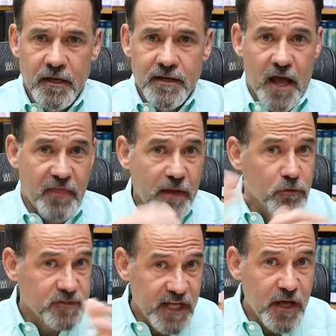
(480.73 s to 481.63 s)
Now, they will
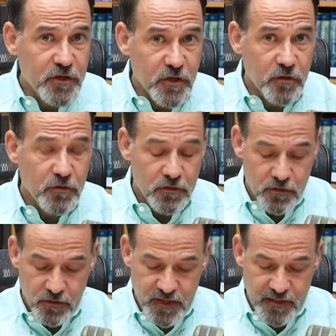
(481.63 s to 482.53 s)
tell you
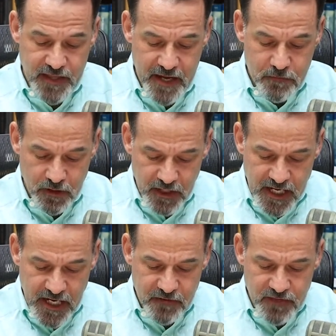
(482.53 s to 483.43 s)
that they
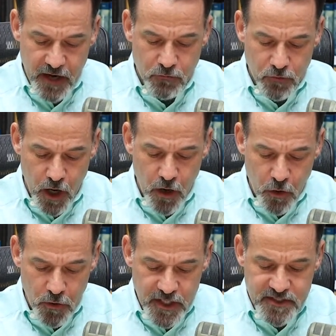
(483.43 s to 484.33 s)
believe that
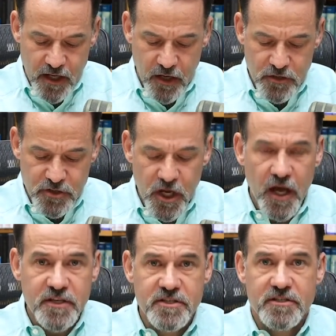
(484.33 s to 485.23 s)
Roe is
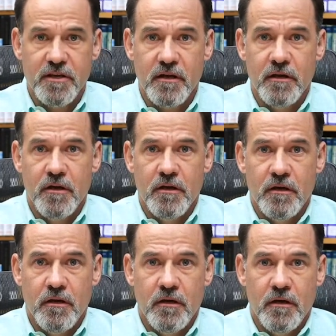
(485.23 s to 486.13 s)
unjust,
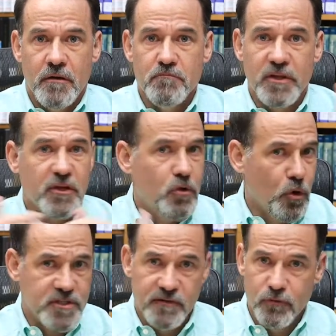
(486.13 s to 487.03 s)
but the
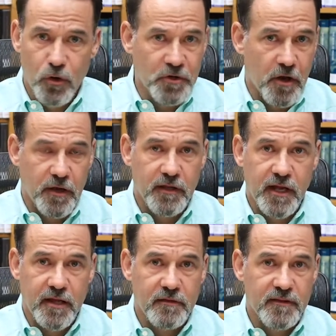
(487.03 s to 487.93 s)
courts have ruled on it.
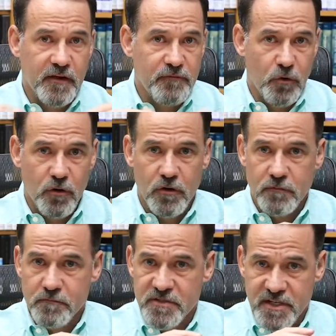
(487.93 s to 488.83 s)
And therefore,
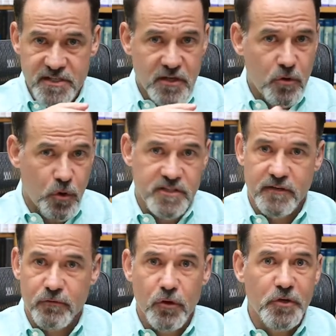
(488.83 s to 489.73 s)
since the courts
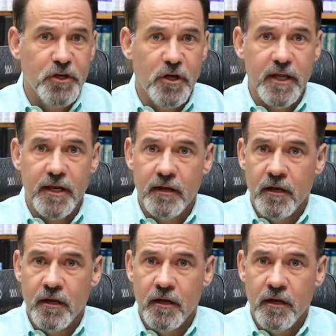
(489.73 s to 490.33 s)
have ruled on it,